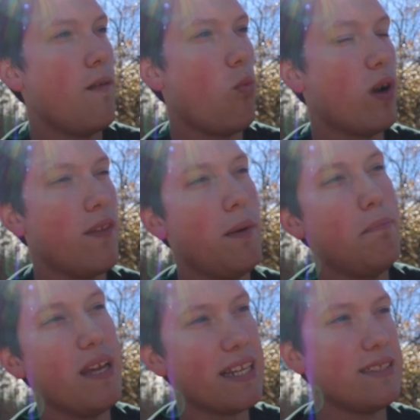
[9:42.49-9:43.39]
One of the
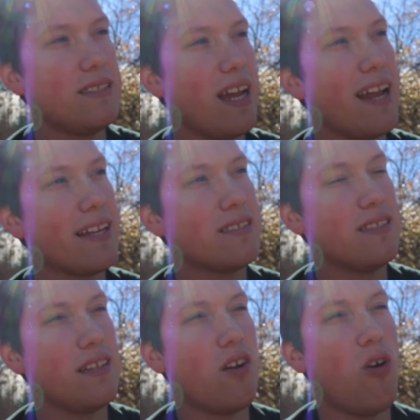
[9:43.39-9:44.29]
biggest things
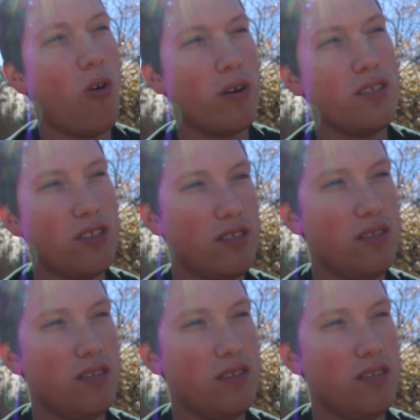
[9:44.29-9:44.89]
and the hardest